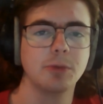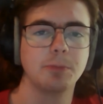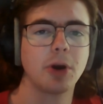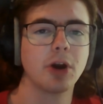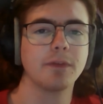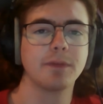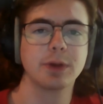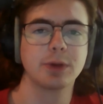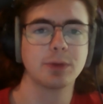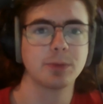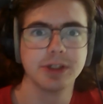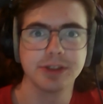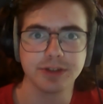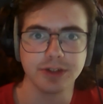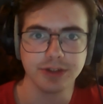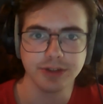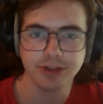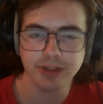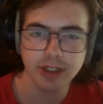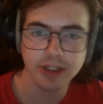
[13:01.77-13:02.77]
perfect
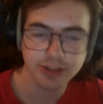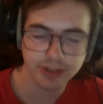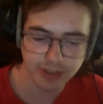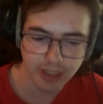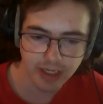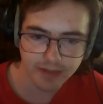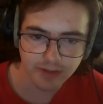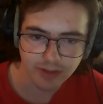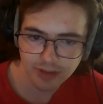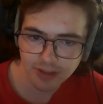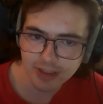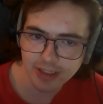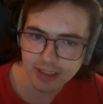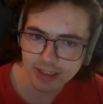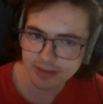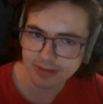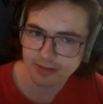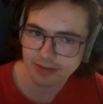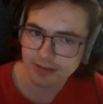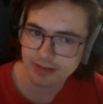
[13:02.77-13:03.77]
research, so you have to look
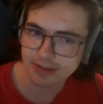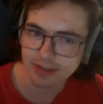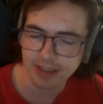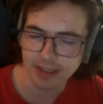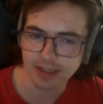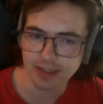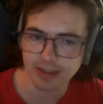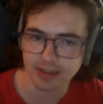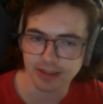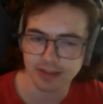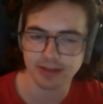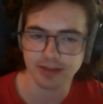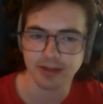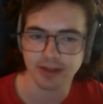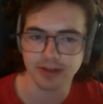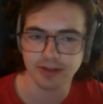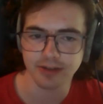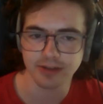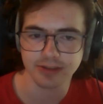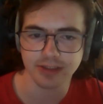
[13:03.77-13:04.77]
at the data and
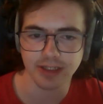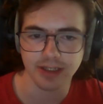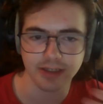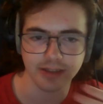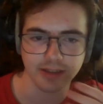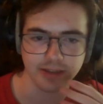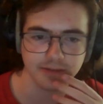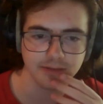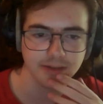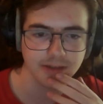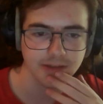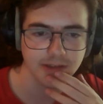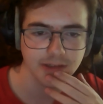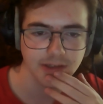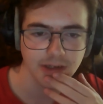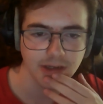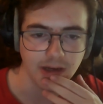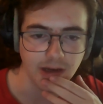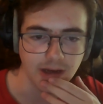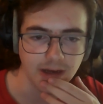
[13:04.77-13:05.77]
understand it.
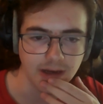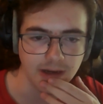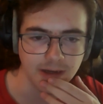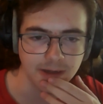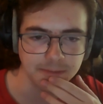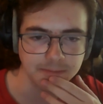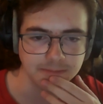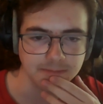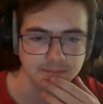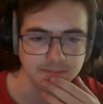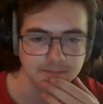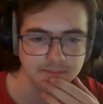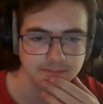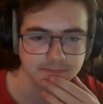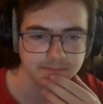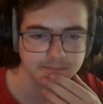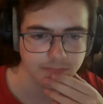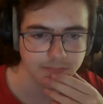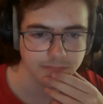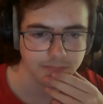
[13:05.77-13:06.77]
Um,
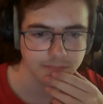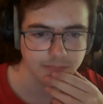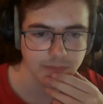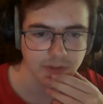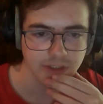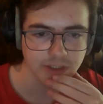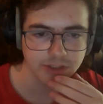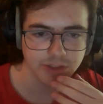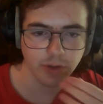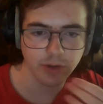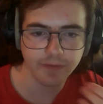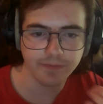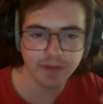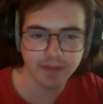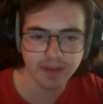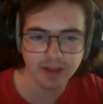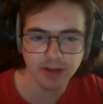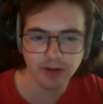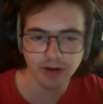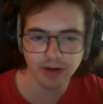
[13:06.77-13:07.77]
so if you
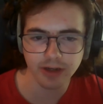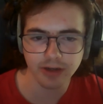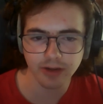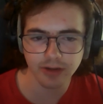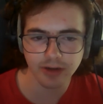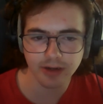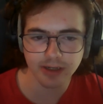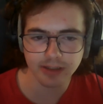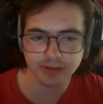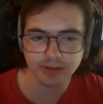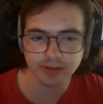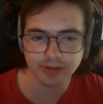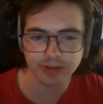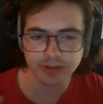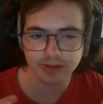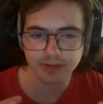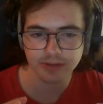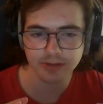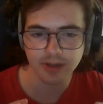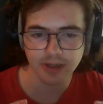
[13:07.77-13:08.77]
think you already know your
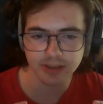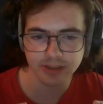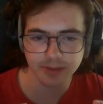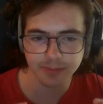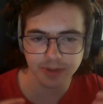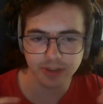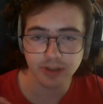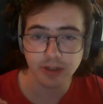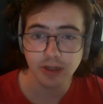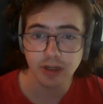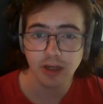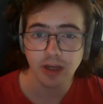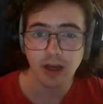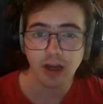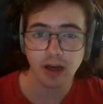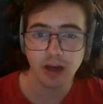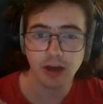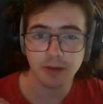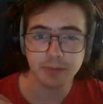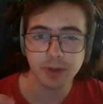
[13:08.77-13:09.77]
customer,
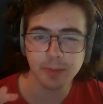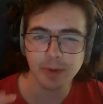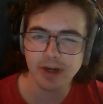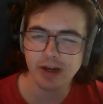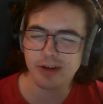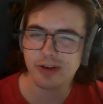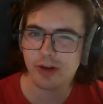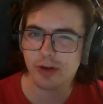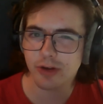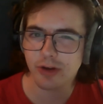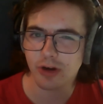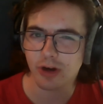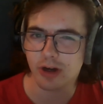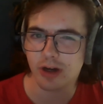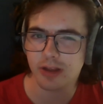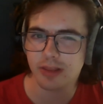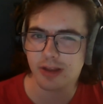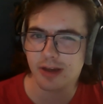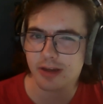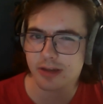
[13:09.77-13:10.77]
you might not know your
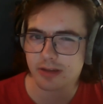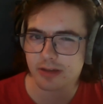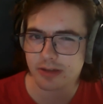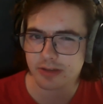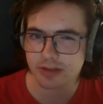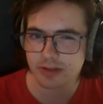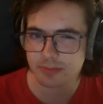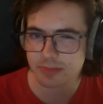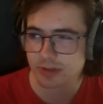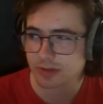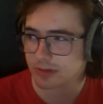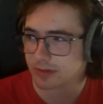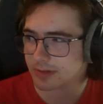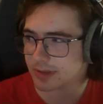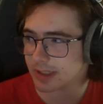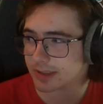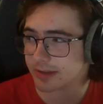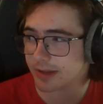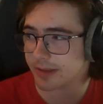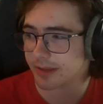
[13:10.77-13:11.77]
online customer.
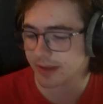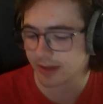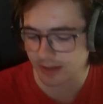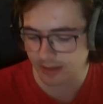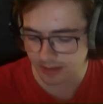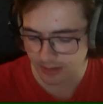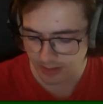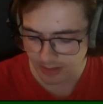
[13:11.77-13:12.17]
That's the thing.